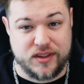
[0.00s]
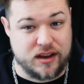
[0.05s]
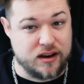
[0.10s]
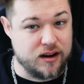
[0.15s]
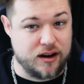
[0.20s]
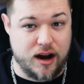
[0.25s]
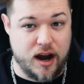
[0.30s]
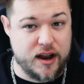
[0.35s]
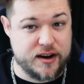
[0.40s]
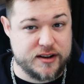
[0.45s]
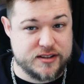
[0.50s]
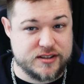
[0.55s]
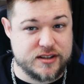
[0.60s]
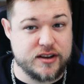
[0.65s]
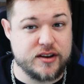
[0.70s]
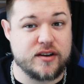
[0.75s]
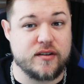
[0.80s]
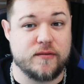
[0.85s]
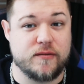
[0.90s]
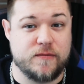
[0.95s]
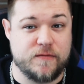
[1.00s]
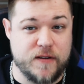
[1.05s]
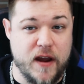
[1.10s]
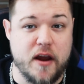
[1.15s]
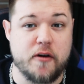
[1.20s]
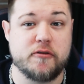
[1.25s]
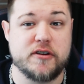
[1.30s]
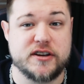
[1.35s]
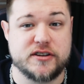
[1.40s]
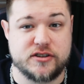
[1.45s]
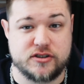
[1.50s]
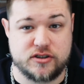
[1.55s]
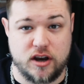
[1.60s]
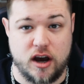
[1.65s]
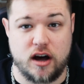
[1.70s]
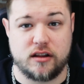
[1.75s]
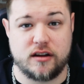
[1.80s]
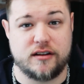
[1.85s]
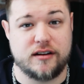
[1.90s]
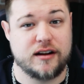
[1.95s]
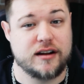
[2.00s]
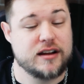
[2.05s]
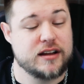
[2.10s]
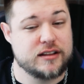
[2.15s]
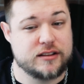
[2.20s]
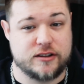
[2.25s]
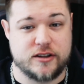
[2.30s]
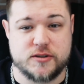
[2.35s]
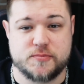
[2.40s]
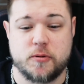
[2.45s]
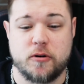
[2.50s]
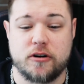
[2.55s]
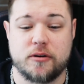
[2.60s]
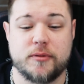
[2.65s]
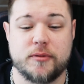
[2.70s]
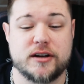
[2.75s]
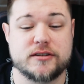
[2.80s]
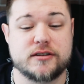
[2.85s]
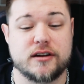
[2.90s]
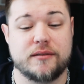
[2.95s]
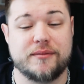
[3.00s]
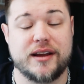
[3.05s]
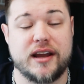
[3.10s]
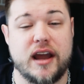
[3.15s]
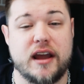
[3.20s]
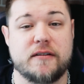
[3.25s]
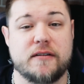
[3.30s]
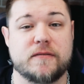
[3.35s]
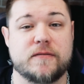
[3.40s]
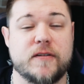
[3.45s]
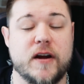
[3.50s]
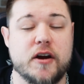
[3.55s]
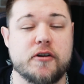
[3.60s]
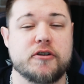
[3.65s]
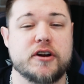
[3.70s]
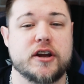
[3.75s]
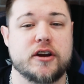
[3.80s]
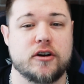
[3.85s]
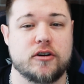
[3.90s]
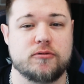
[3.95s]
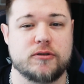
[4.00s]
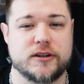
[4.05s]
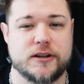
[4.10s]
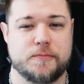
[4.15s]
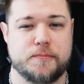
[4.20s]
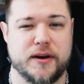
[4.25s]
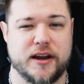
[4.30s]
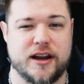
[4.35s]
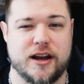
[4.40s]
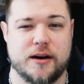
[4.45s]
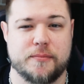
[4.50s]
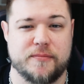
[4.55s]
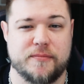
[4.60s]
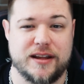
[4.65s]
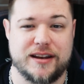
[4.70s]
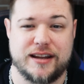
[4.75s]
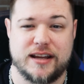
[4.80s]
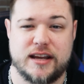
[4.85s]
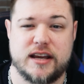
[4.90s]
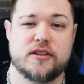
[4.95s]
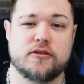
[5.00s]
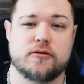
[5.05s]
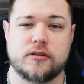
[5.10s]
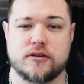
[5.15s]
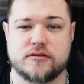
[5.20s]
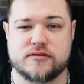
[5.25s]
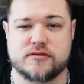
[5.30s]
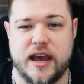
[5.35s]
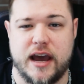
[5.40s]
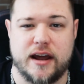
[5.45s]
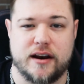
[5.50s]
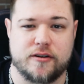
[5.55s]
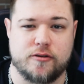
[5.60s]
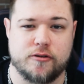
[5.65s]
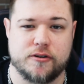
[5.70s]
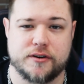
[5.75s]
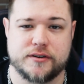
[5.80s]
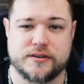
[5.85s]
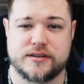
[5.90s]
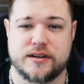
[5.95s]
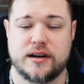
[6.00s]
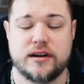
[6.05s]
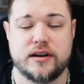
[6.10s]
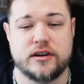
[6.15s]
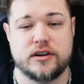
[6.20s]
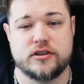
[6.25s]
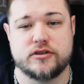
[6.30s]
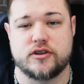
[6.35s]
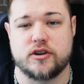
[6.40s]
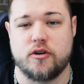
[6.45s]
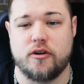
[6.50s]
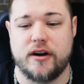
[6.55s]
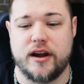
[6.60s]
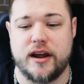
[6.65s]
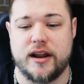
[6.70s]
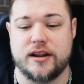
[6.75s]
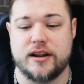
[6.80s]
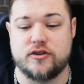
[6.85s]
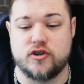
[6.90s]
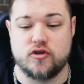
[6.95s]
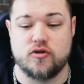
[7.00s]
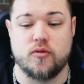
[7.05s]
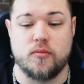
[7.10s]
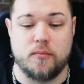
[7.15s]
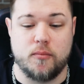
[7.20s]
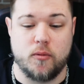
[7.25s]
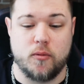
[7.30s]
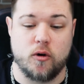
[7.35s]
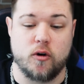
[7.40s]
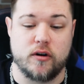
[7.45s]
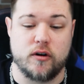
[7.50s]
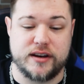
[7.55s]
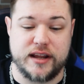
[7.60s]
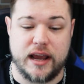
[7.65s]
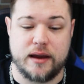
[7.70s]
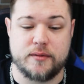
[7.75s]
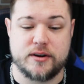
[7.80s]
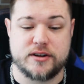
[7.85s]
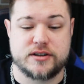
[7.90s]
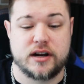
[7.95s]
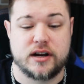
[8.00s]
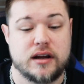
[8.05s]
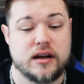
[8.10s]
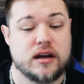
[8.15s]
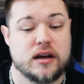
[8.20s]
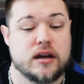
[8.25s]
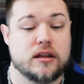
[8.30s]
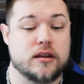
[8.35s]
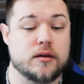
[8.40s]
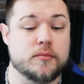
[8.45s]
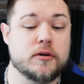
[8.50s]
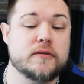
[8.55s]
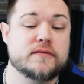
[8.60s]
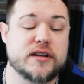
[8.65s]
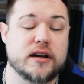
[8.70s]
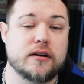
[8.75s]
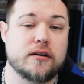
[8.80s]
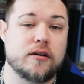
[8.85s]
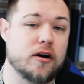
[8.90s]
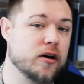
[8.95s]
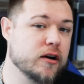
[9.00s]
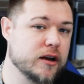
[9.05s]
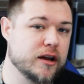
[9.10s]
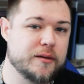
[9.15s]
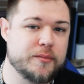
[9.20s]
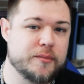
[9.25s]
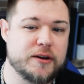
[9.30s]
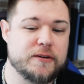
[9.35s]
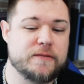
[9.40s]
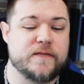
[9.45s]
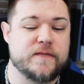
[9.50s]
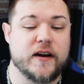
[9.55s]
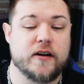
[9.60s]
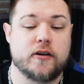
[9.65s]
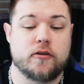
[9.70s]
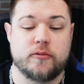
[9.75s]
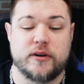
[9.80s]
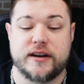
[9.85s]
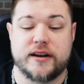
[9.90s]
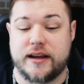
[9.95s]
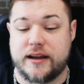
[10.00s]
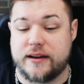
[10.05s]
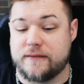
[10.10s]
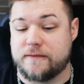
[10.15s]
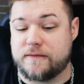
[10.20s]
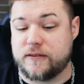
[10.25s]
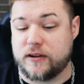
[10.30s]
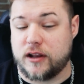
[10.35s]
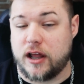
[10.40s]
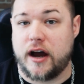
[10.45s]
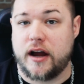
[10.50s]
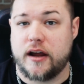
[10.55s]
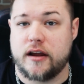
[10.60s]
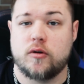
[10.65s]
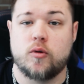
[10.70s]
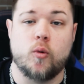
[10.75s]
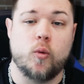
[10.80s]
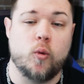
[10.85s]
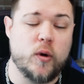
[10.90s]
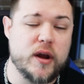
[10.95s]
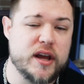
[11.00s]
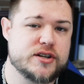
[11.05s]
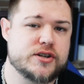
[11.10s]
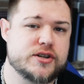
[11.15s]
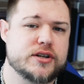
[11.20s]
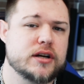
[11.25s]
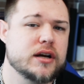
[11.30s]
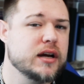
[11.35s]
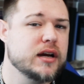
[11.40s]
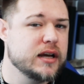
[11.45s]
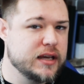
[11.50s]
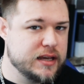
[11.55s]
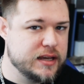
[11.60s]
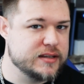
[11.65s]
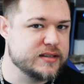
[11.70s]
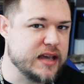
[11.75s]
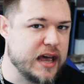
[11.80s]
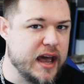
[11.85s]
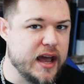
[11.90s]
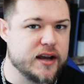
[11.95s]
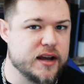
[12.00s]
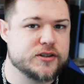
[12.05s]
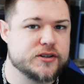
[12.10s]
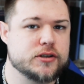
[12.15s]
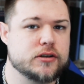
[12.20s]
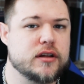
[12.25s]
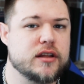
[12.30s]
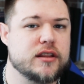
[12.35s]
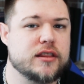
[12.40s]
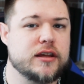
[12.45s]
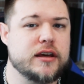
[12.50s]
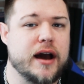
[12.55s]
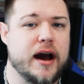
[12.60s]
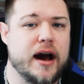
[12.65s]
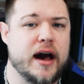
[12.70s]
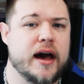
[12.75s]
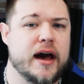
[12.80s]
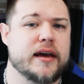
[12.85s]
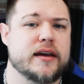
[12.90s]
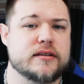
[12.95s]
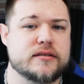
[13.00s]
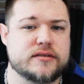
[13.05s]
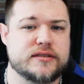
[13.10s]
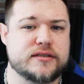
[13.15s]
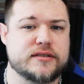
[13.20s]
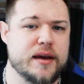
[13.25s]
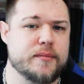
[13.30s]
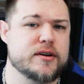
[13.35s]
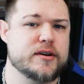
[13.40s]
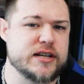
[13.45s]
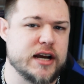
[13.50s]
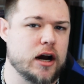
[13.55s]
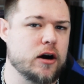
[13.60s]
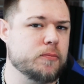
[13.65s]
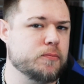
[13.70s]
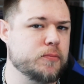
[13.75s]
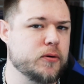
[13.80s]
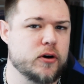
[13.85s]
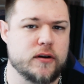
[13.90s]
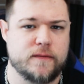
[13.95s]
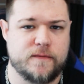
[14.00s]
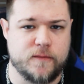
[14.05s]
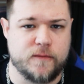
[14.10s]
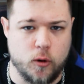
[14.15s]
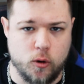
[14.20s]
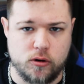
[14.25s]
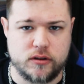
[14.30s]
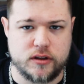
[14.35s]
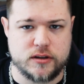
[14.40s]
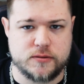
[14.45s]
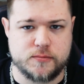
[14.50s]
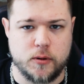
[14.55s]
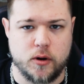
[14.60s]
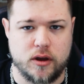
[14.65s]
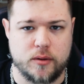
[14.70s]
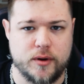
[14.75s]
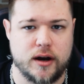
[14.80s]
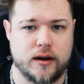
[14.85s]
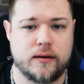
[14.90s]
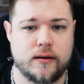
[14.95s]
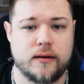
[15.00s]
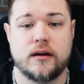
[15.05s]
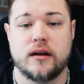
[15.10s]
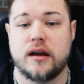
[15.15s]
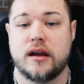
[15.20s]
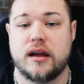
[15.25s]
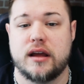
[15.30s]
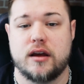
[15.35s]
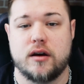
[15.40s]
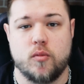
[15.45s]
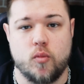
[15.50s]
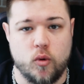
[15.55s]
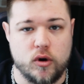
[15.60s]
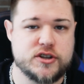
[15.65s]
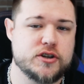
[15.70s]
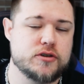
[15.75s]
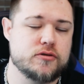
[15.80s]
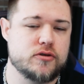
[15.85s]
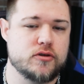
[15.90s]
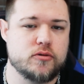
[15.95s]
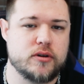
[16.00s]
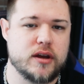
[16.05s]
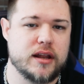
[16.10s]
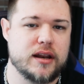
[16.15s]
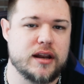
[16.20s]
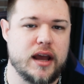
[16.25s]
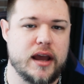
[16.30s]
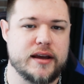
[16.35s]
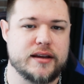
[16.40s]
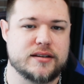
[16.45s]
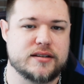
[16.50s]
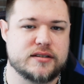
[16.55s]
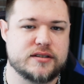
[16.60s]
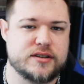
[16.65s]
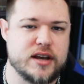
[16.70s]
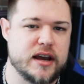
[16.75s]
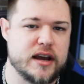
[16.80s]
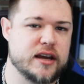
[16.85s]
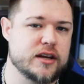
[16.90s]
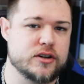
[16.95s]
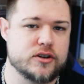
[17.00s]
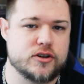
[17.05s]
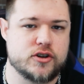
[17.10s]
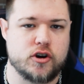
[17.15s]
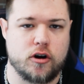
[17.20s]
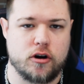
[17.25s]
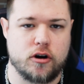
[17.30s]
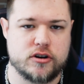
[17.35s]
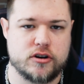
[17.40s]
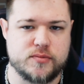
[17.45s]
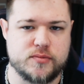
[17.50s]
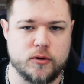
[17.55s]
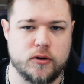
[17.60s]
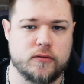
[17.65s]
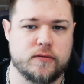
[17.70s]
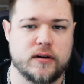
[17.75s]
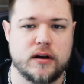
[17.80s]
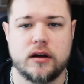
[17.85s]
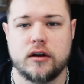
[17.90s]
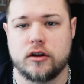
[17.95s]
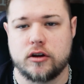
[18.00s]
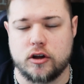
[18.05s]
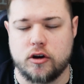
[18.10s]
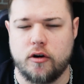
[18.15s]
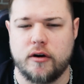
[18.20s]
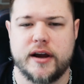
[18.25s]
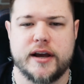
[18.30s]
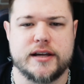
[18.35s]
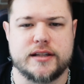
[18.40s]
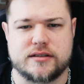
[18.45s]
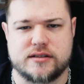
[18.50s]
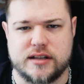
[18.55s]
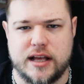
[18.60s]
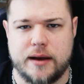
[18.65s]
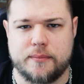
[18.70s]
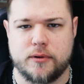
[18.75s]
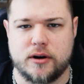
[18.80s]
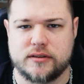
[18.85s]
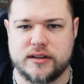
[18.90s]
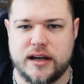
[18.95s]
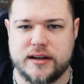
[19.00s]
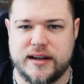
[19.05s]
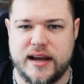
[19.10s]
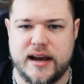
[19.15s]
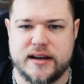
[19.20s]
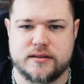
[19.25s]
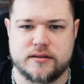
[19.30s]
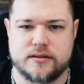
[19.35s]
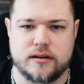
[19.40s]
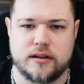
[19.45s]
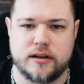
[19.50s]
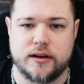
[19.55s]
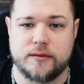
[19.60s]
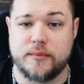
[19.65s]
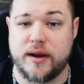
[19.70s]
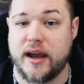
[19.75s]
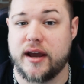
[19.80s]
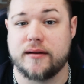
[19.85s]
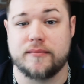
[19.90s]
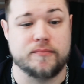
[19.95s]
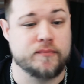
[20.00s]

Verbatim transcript: honestly very solid. This Pokemon is going to be a very good one to pick up in either of those categories to go ahead and do more damage. The moves there are going to be Fairy Wind and Fly, which is actually the highest damage output for this Pokemon. Once you do get a 2nd charge move, go ahead, slap on that Dazzling Gleam, and